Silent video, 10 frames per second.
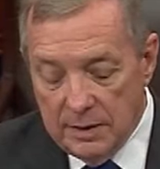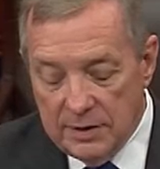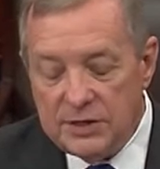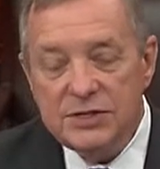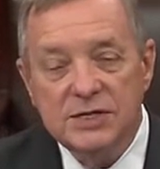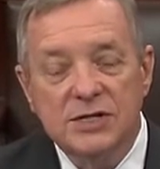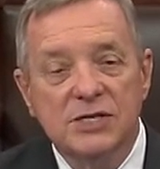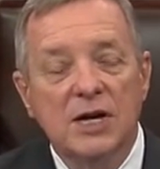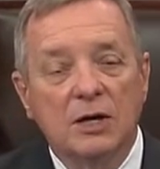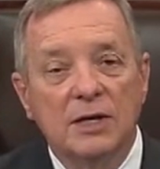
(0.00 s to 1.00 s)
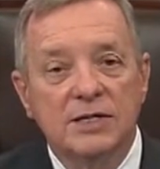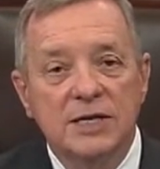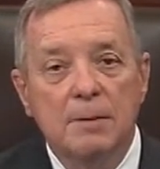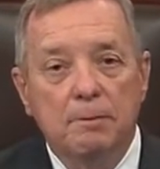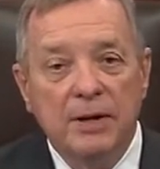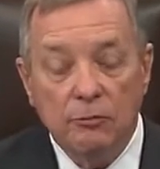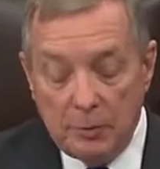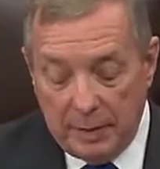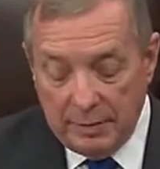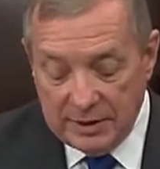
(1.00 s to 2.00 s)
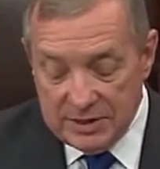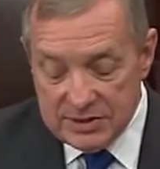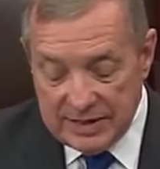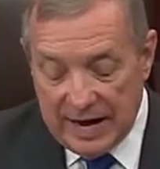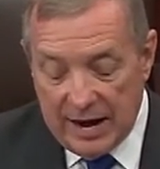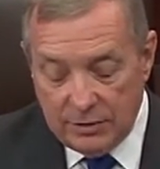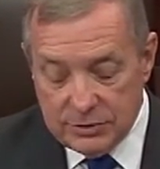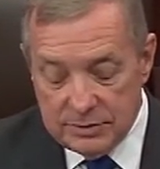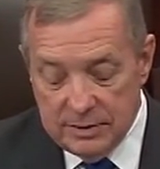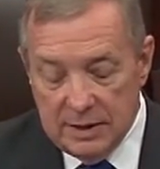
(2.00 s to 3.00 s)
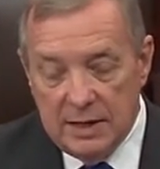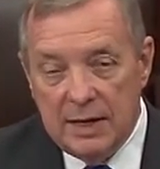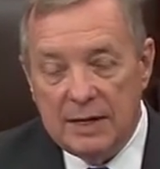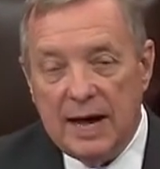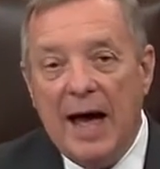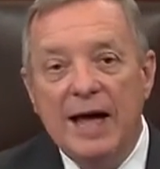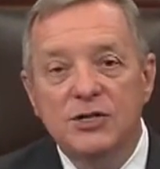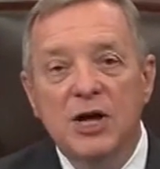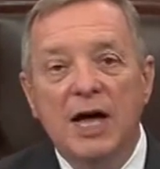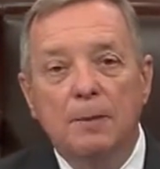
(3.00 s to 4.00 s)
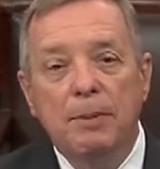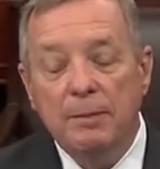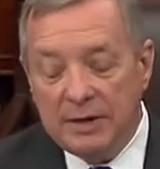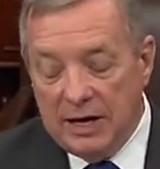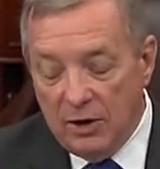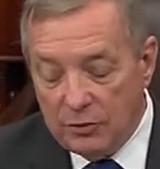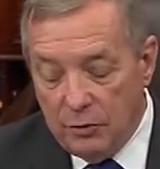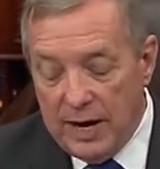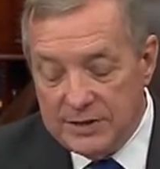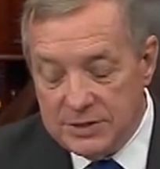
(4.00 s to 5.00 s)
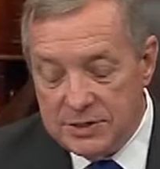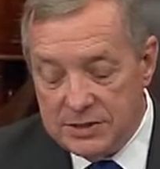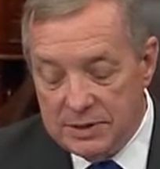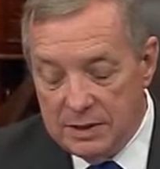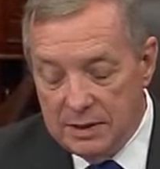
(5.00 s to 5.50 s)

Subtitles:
This is a cynical attempt by the Republicans in the House to hijack a public health crisis